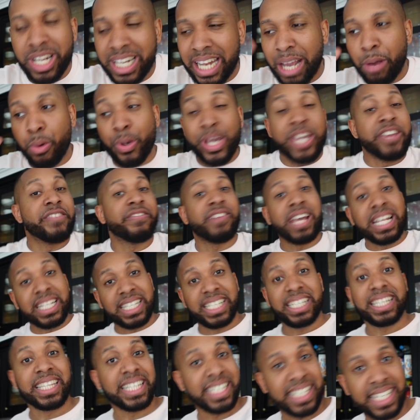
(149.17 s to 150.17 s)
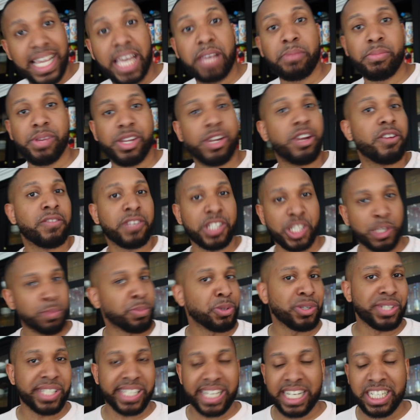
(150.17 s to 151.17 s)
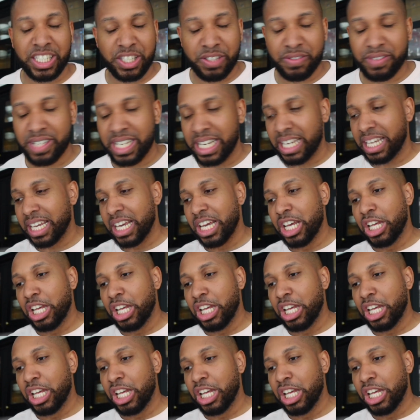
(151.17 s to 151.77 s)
Like we invented this segment of a sporty SUV.